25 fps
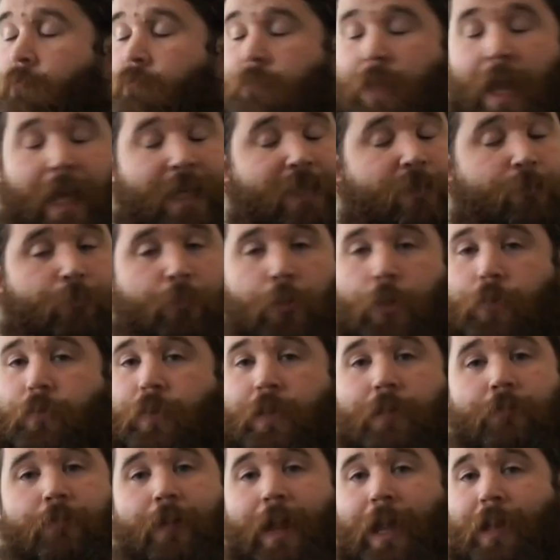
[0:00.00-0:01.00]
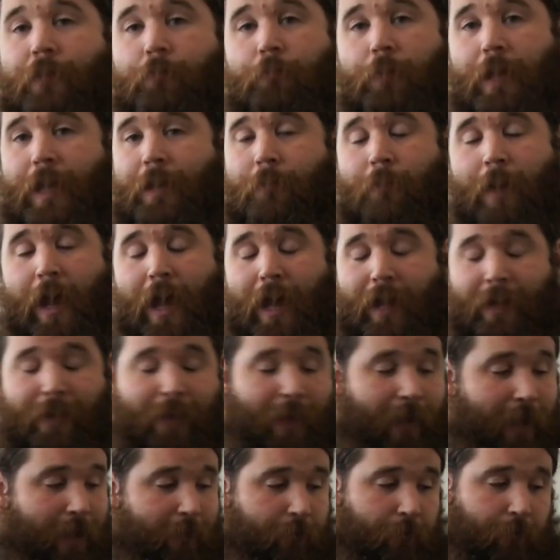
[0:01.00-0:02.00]
that's a perfectly valid B
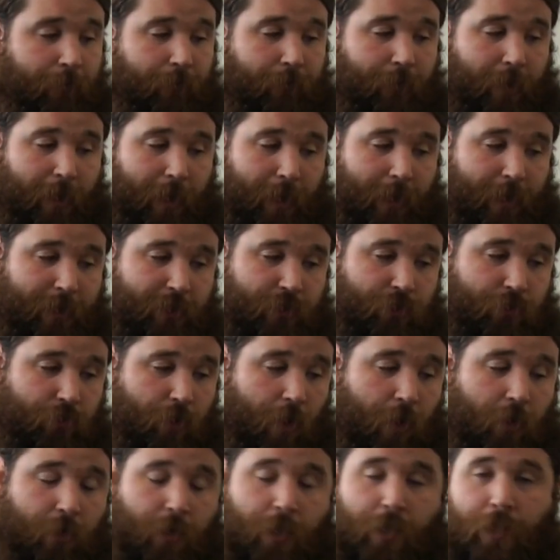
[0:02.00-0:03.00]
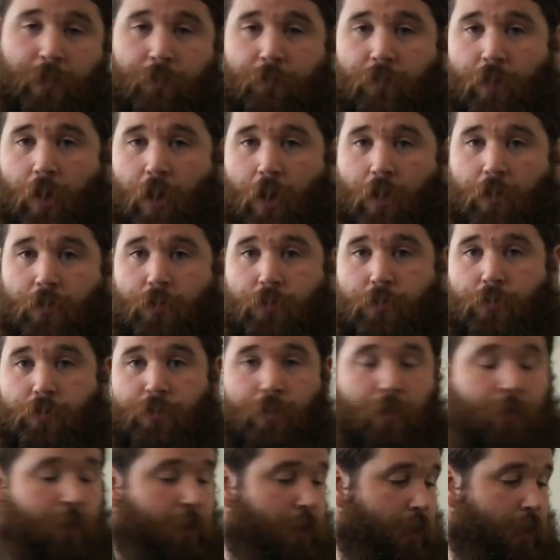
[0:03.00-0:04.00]
minor. If you're feeling strong and you've got a good